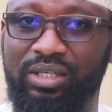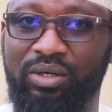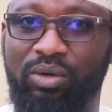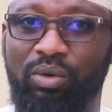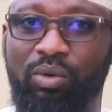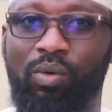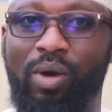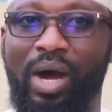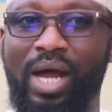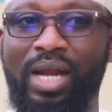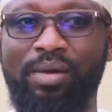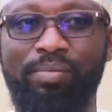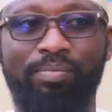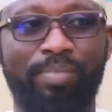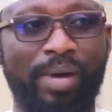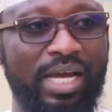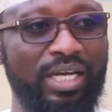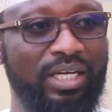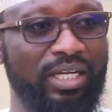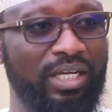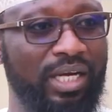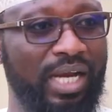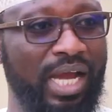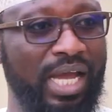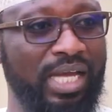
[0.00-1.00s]
one by
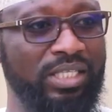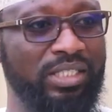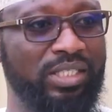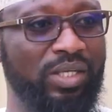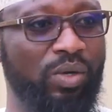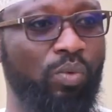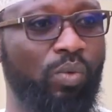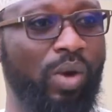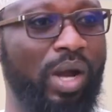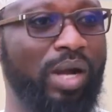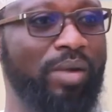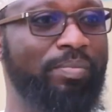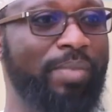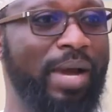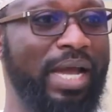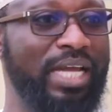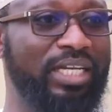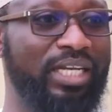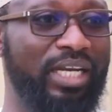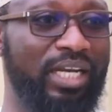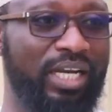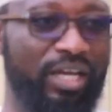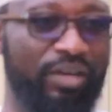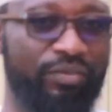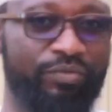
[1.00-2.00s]
the right, one by
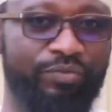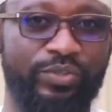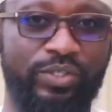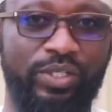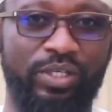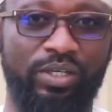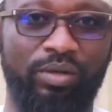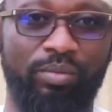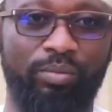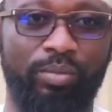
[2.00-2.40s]
the left.